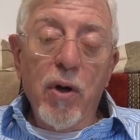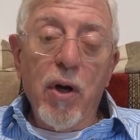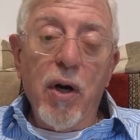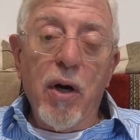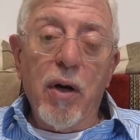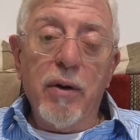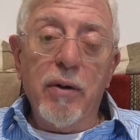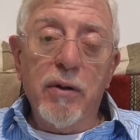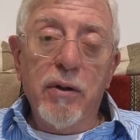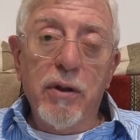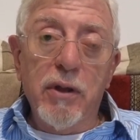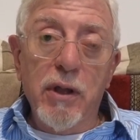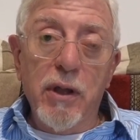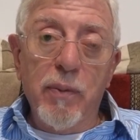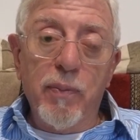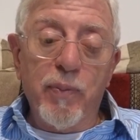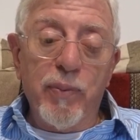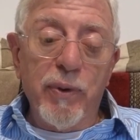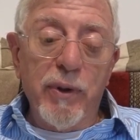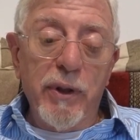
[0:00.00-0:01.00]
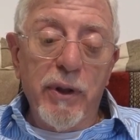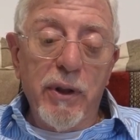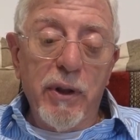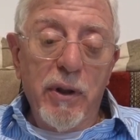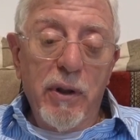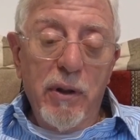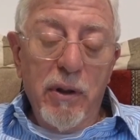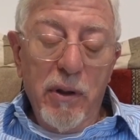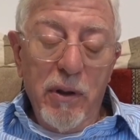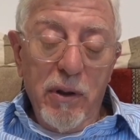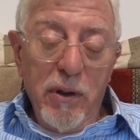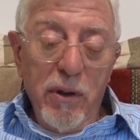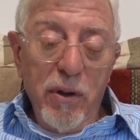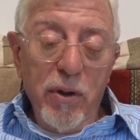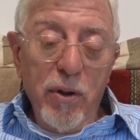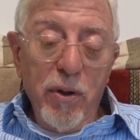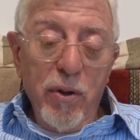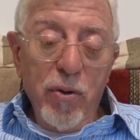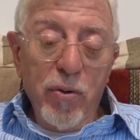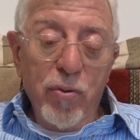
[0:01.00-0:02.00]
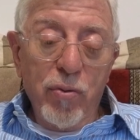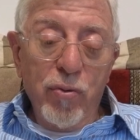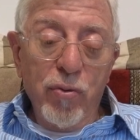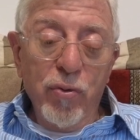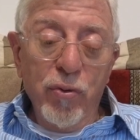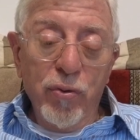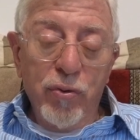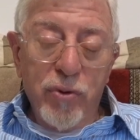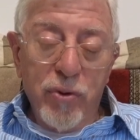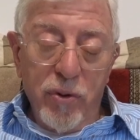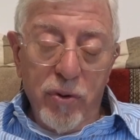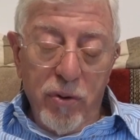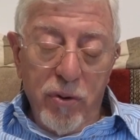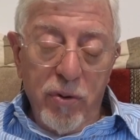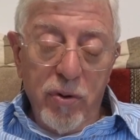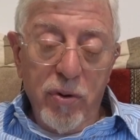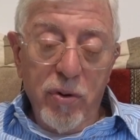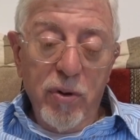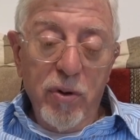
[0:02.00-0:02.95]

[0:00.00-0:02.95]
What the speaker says: are deeply rooted